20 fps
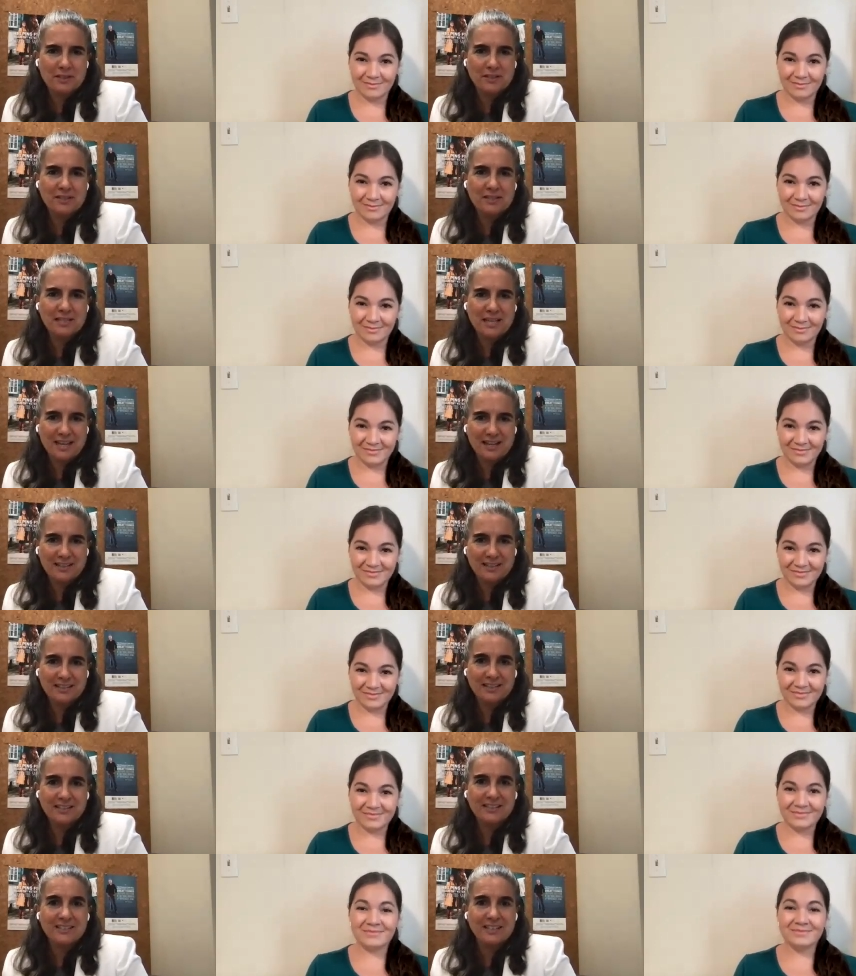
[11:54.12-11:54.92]
Speaker 1: of these
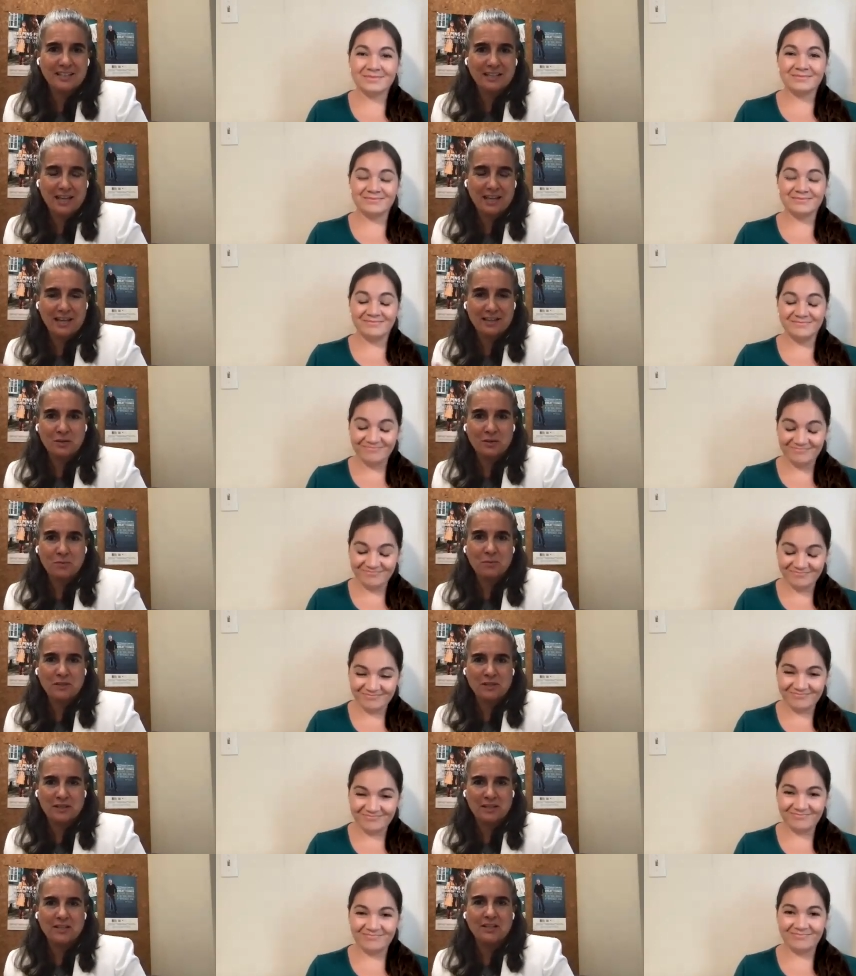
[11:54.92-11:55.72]
tactics. Like at the
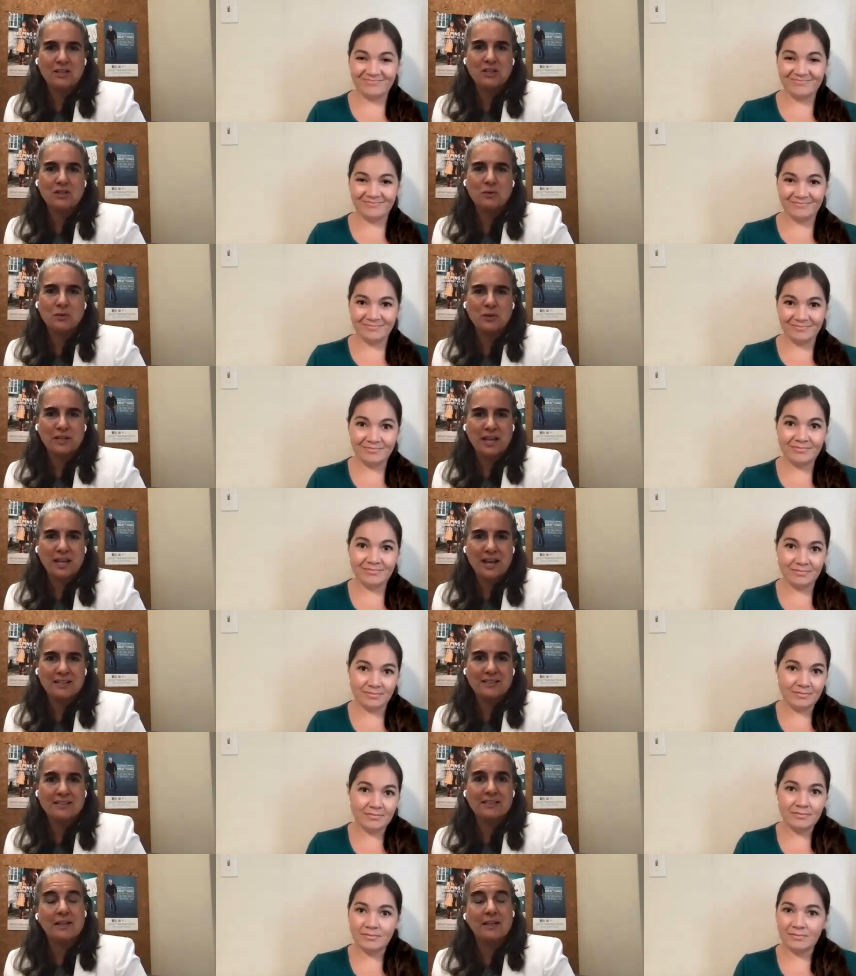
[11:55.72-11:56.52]
beginning, you had
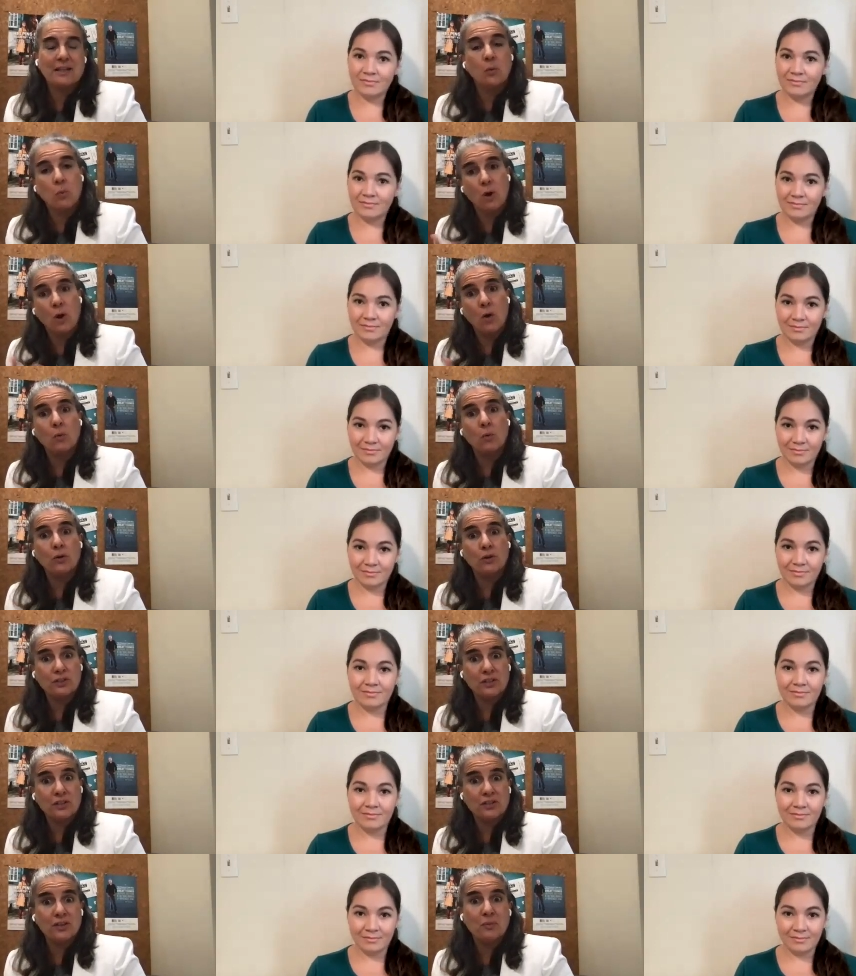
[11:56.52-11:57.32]
asked, like, what
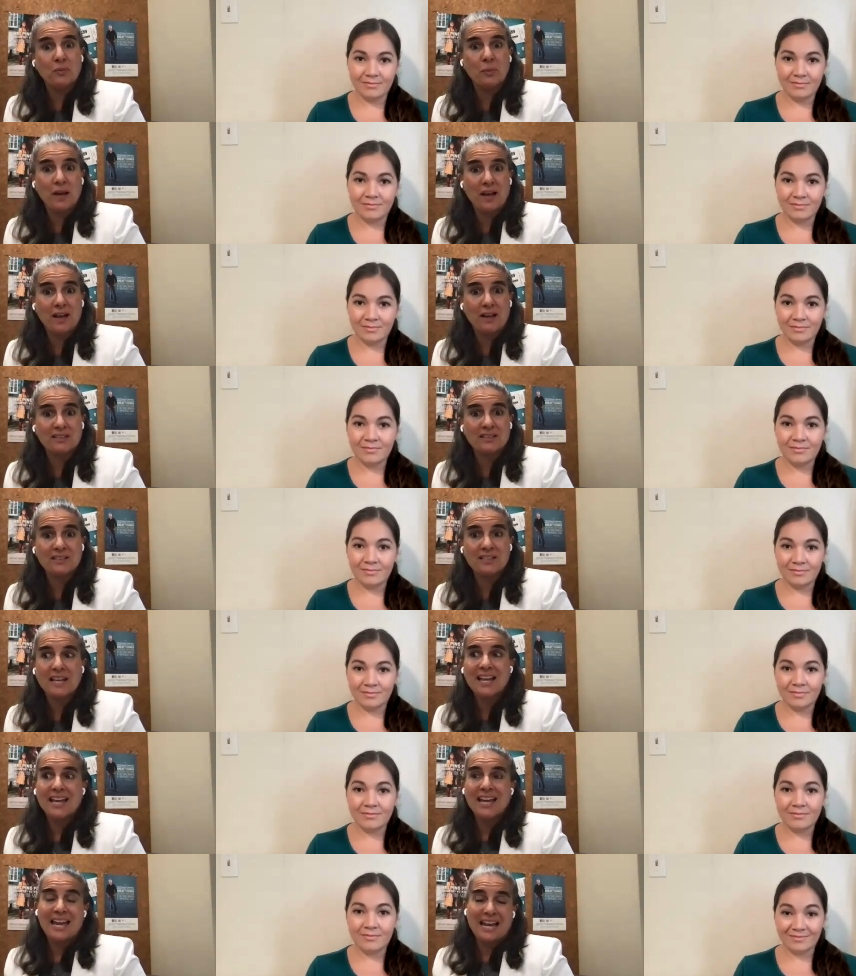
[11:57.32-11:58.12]
worked in the
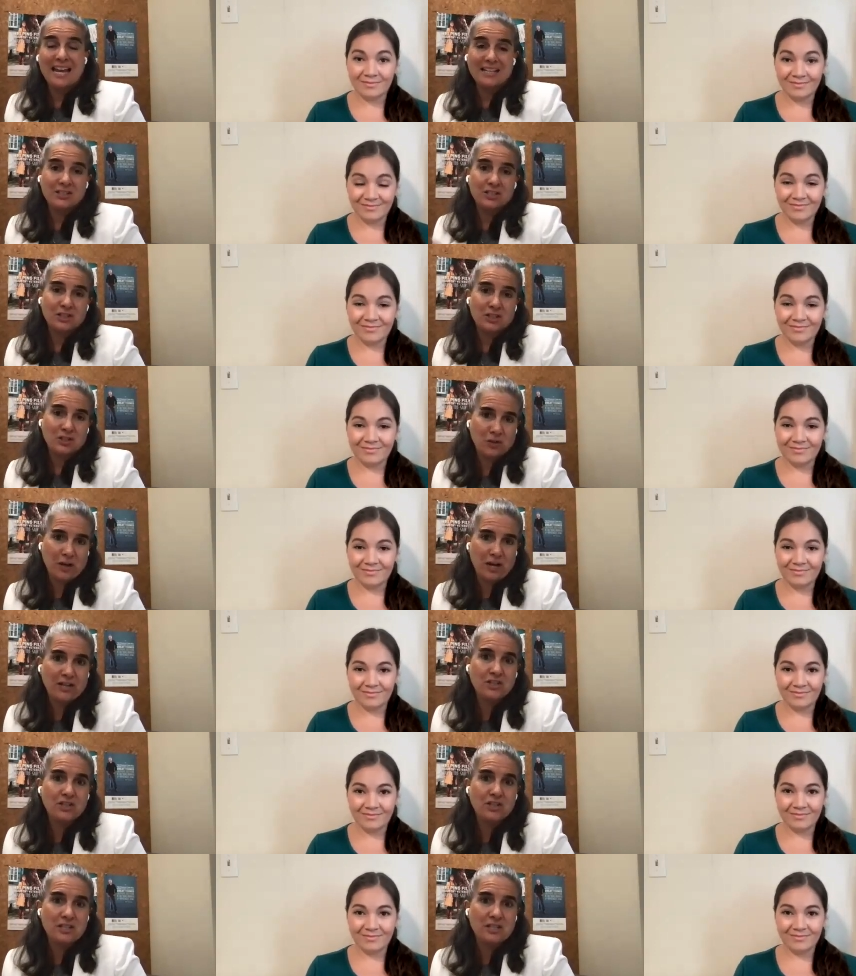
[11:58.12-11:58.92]
past? And
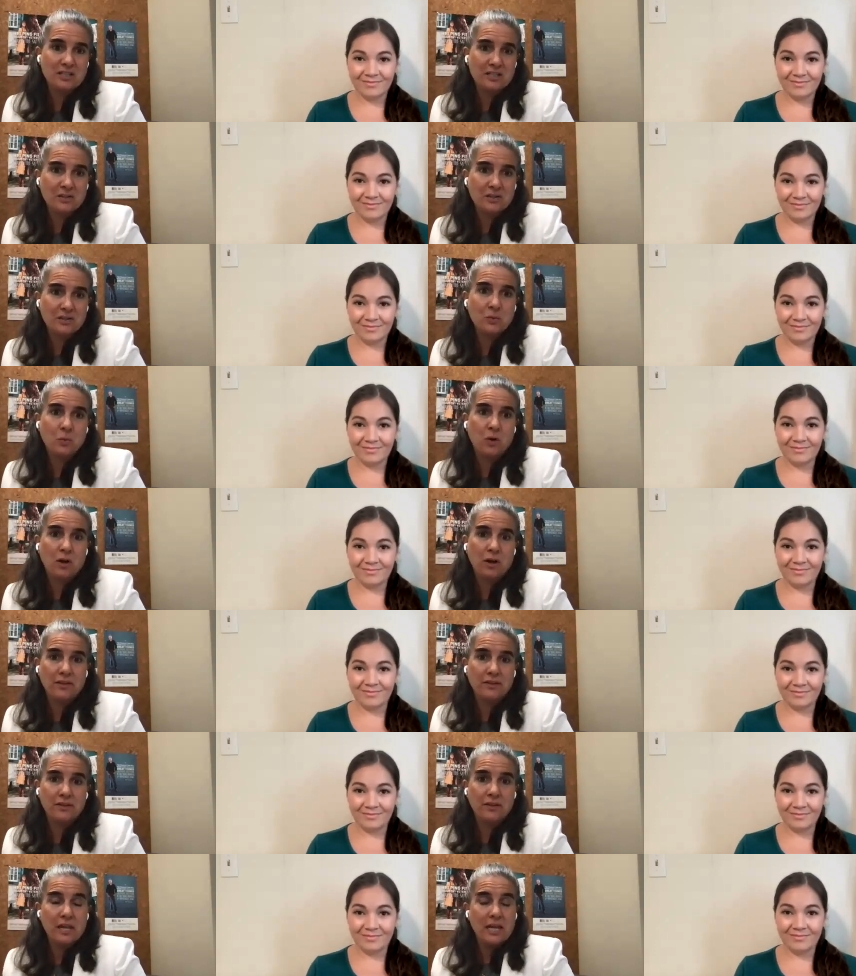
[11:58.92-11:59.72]
distraction is
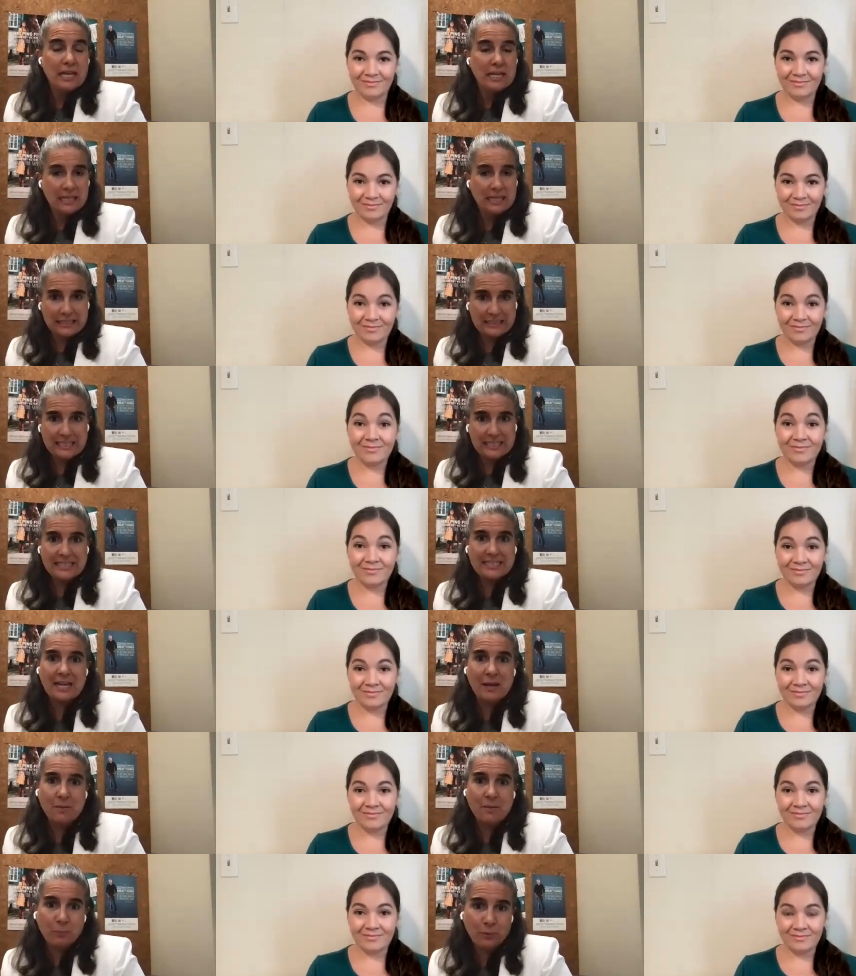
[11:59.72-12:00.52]
one. It's a
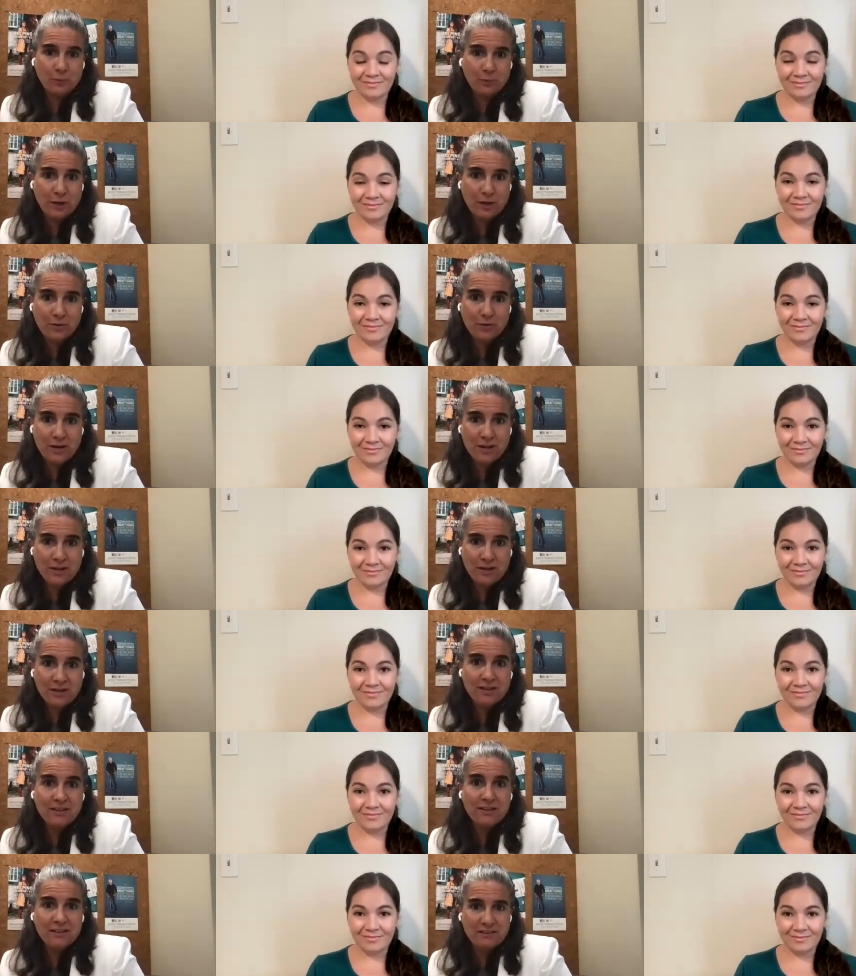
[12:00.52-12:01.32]

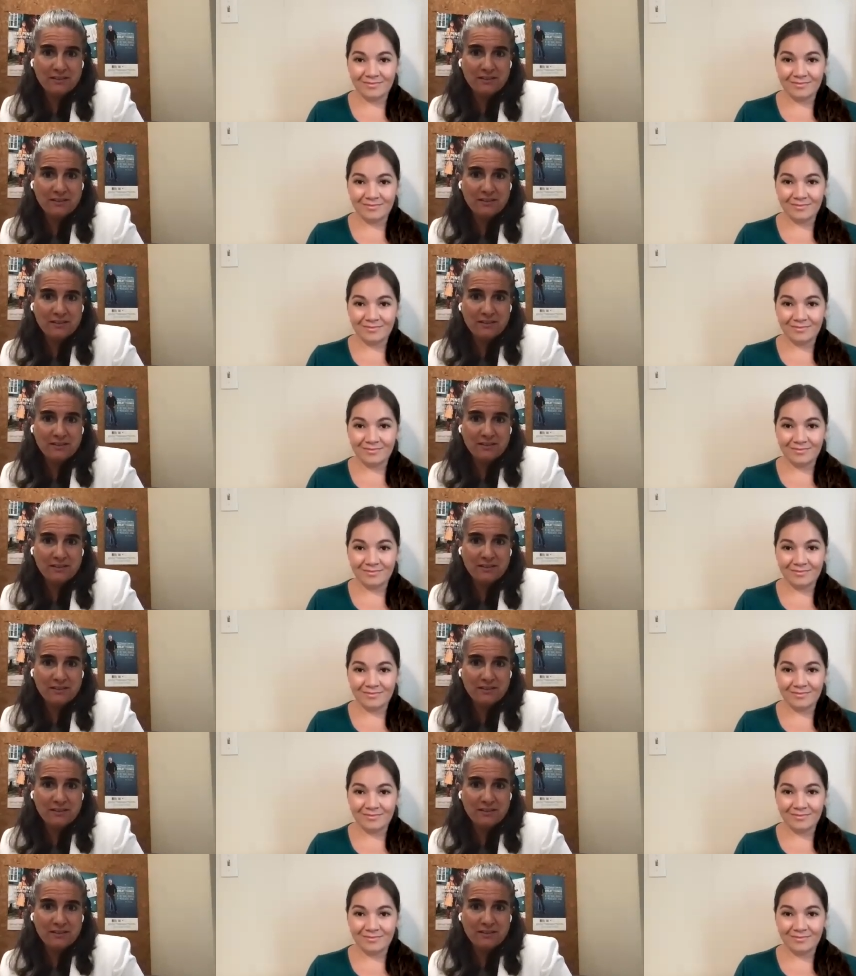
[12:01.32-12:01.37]
temporary